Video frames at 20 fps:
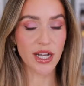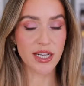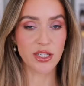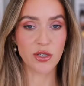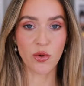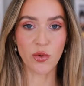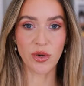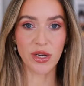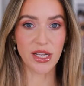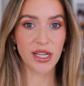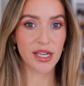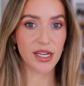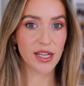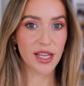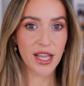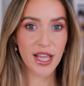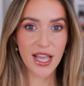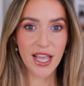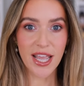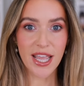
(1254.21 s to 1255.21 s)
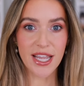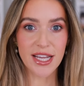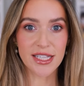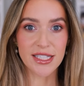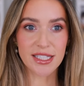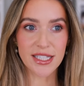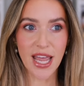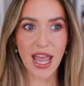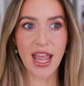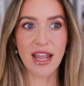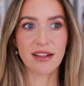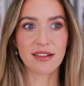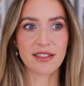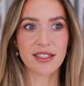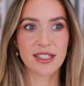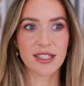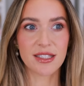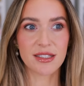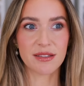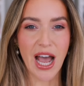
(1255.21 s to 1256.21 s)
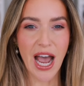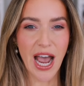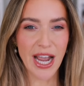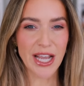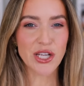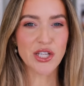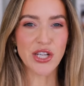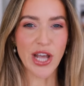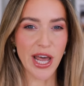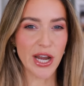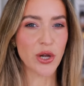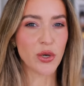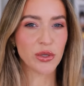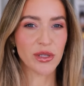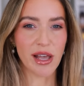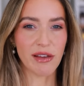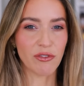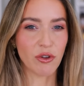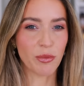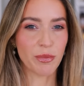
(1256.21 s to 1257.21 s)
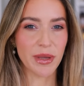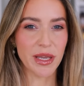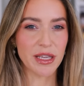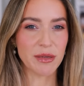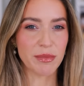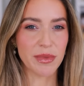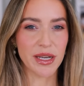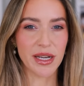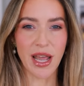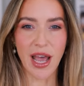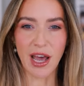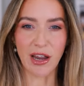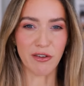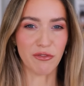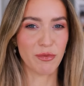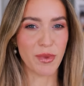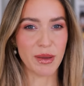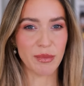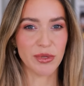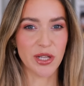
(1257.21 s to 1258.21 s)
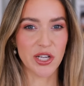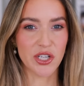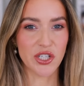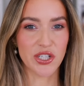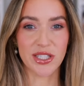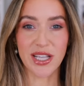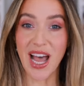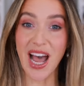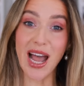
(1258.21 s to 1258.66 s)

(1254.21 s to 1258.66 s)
I don't need intense eyeshadow level pigment out of my blushes.